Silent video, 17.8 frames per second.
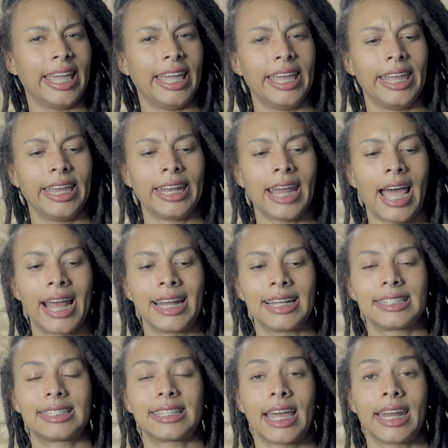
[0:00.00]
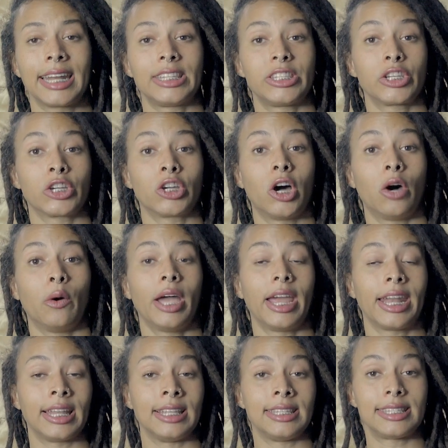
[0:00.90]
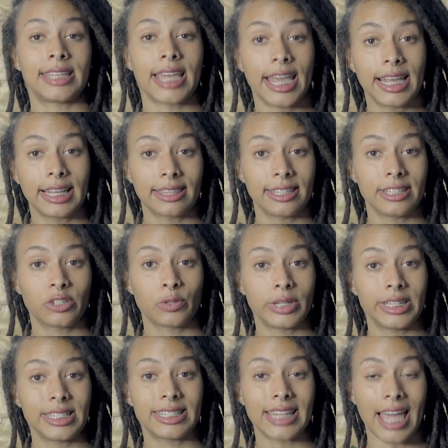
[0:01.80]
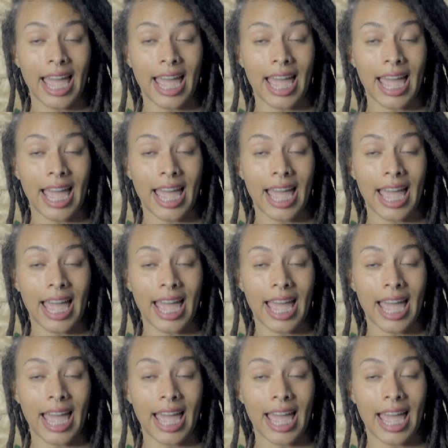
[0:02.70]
in, I decided to go ahead and take the twist